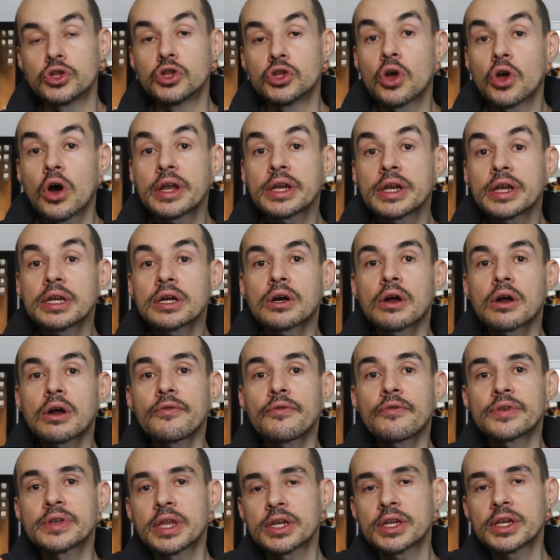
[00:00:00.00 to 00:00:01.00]
in a
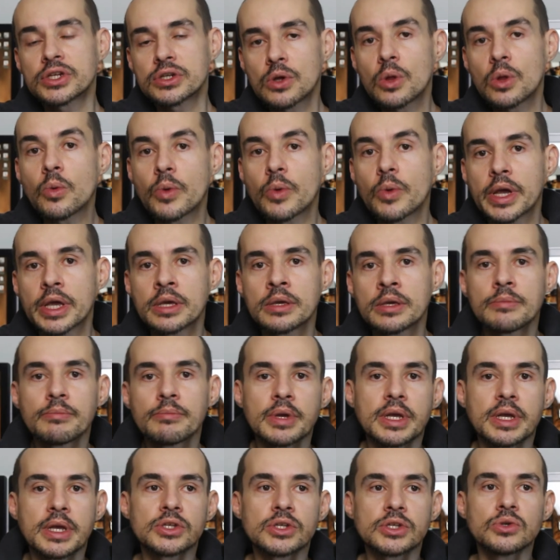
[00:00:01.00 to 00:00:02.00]
confrontational way, because you'll